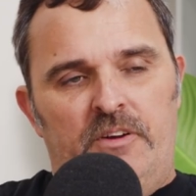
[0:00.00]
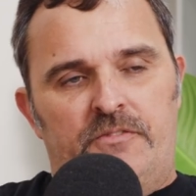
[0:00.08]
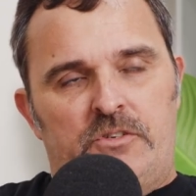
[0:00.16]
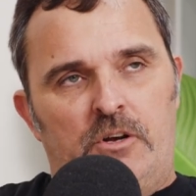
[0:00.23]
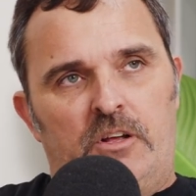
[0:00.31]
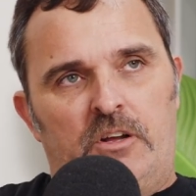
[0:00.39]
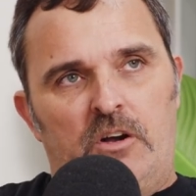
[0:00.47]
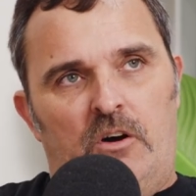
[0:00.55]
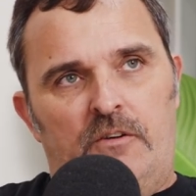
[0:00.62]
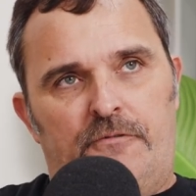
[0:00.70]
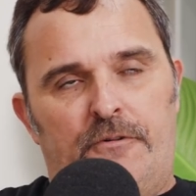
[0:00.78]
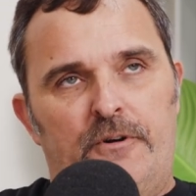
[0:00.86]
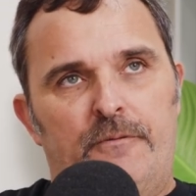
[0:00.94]
sort of gone
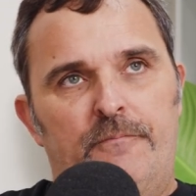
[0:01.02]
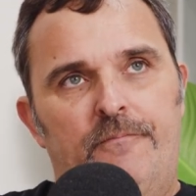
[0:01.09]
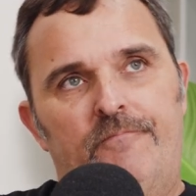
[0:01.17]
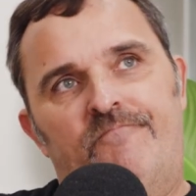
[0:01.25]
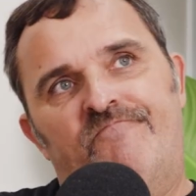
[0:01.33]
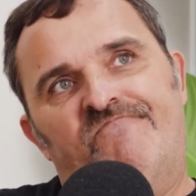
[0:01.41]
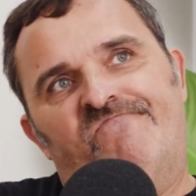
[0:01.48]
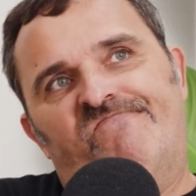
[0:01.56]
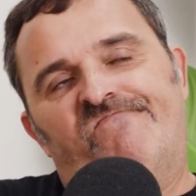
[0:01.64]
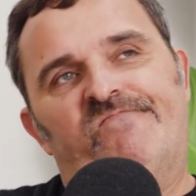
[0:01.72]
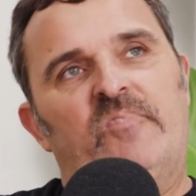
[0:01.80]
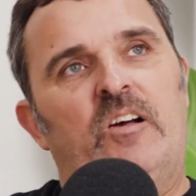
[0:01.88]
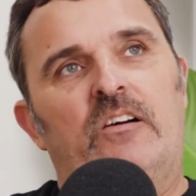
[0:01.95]
from,
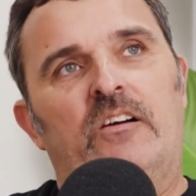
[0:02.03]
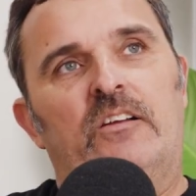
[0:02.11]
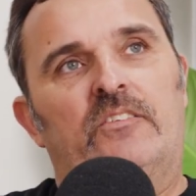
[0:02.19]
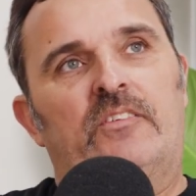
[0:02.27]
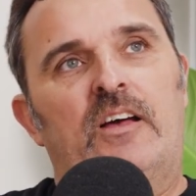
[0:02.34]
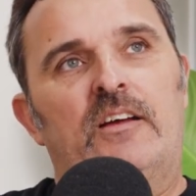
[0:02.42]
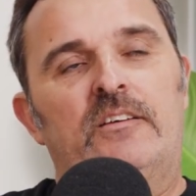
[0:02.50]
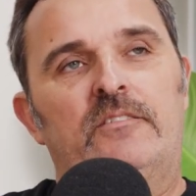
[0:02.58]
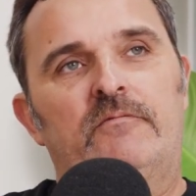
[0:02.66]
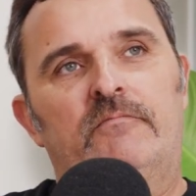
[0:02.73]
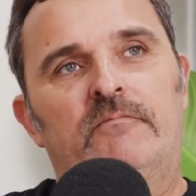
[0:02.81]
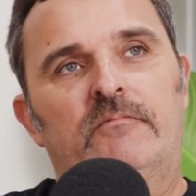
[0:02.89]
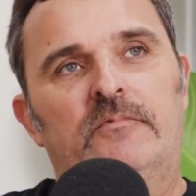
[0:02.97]
I'm going to say,
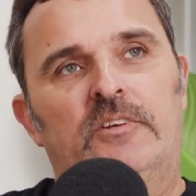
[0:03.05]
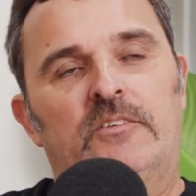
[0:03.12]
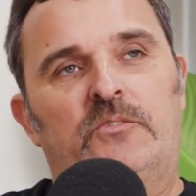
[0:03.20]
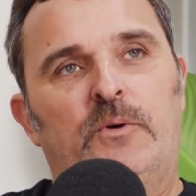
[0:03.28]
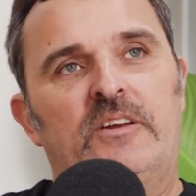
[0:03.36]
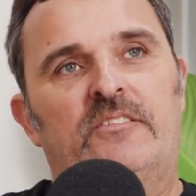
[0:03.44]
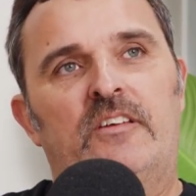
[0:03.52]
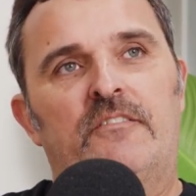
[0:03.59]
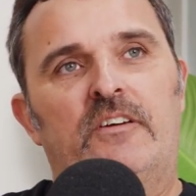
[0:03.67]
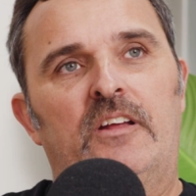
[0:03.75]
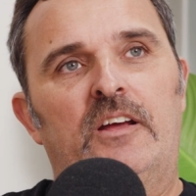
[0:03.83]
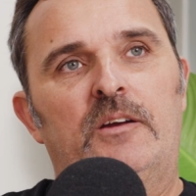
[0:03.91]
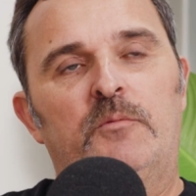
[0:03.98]

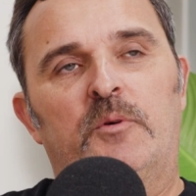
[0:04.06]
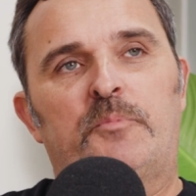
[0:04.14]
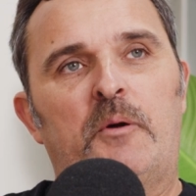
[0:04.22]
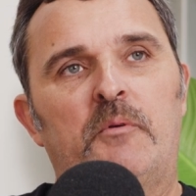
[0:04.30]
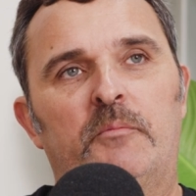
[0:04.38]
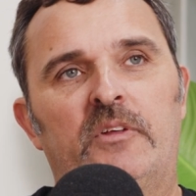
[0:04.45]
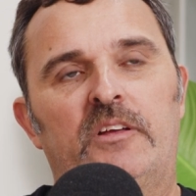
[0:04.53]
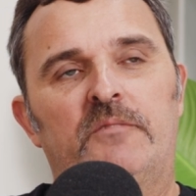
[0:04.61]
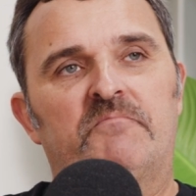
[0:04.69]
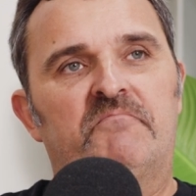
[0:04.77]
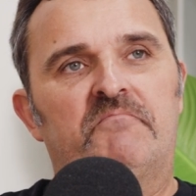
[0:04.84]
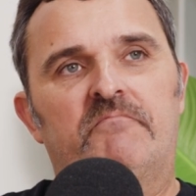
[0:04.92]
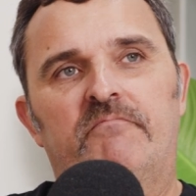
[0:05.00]
2017, we're probably
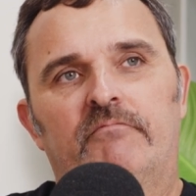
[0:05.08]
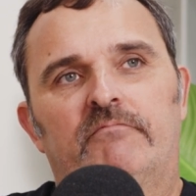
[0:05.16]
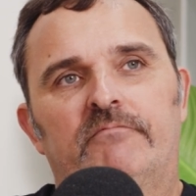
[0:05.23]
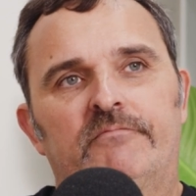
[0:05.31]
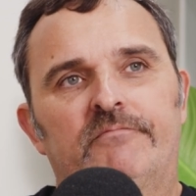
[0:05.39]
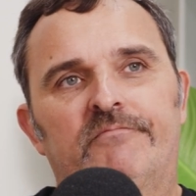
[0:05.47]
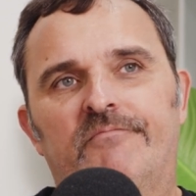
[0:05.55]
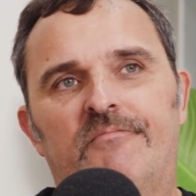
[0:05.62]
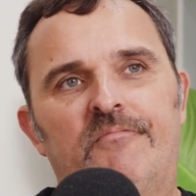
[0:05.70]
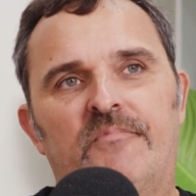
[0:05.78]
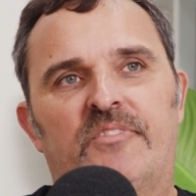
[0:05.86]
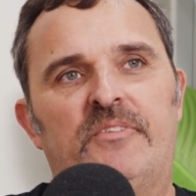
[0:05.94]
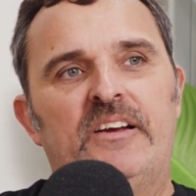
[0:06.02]

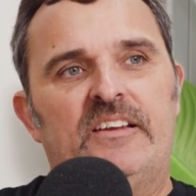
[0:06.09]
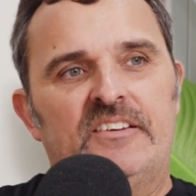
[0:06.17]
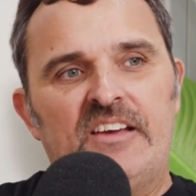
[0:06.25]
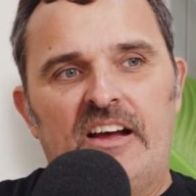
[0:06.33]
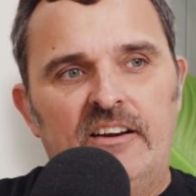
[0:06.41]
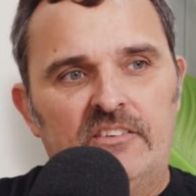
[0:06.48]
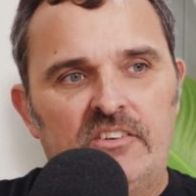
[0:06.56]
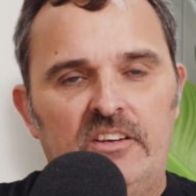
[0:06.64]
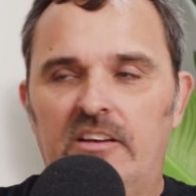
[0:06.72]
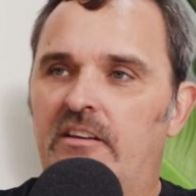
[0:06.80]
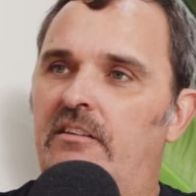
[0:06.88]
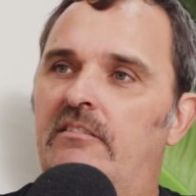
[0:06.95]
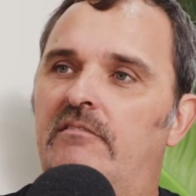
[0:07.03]
3 containers a
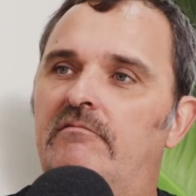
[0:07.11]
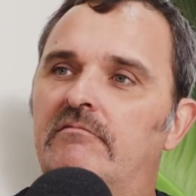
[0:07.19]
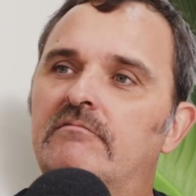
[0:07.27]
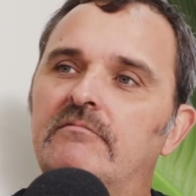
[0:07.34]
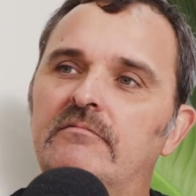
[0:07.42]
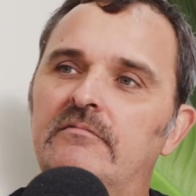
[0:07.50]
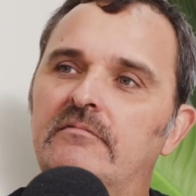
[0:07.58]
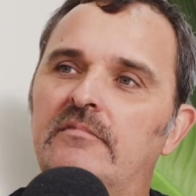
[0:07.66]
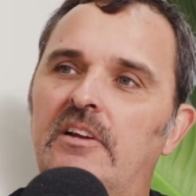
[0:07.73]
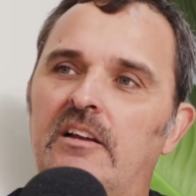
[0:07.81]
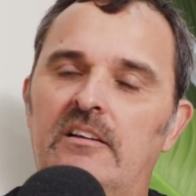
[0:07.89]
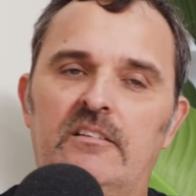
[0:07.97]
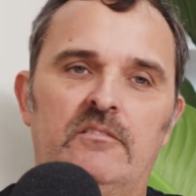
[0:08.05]
year,
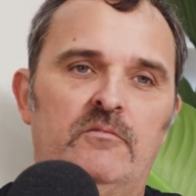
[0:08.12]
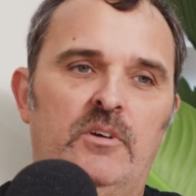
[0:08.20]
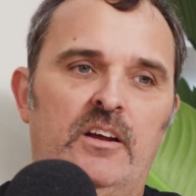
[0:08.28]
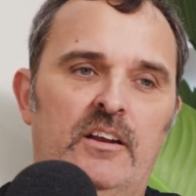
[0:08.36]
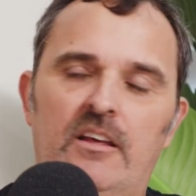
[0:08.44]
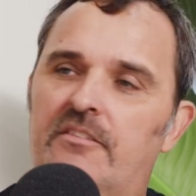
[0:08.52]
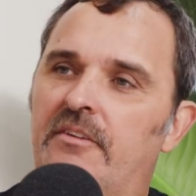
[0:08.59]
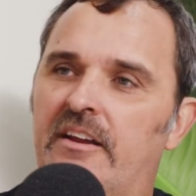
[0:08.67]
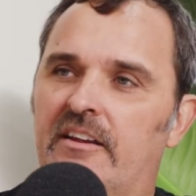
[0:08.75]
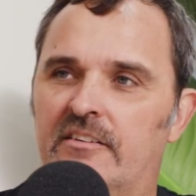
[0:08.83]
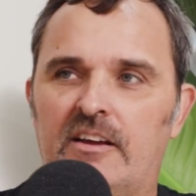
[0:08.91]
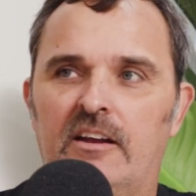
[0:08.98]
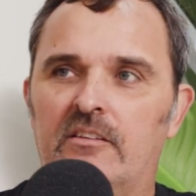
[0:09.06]
and we're now 3
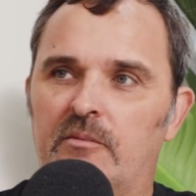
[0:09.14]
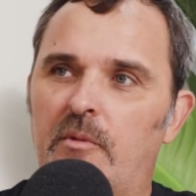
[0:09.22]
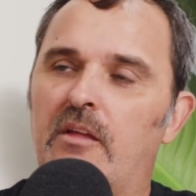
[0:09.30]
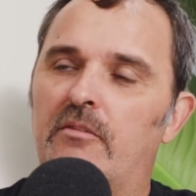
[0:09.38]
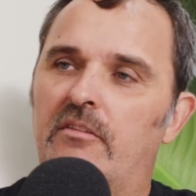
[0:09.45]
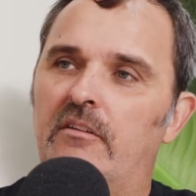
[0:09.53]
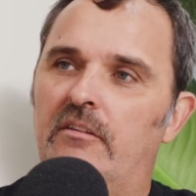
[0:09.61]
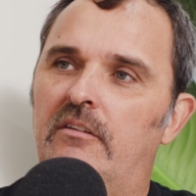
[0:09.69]
containers a month.